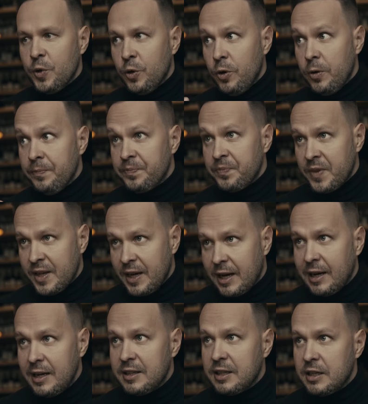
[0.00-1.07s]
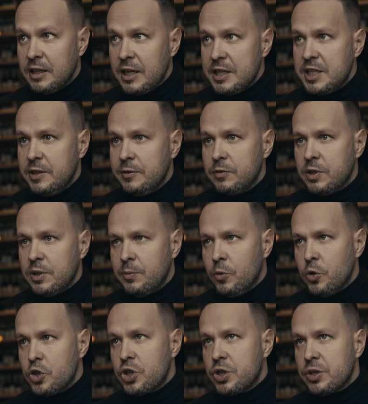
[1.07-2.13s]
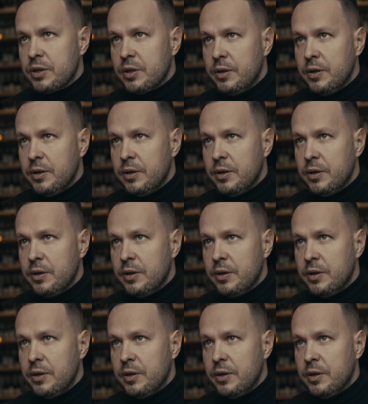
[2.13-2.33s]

Don't underestimate the power of listening,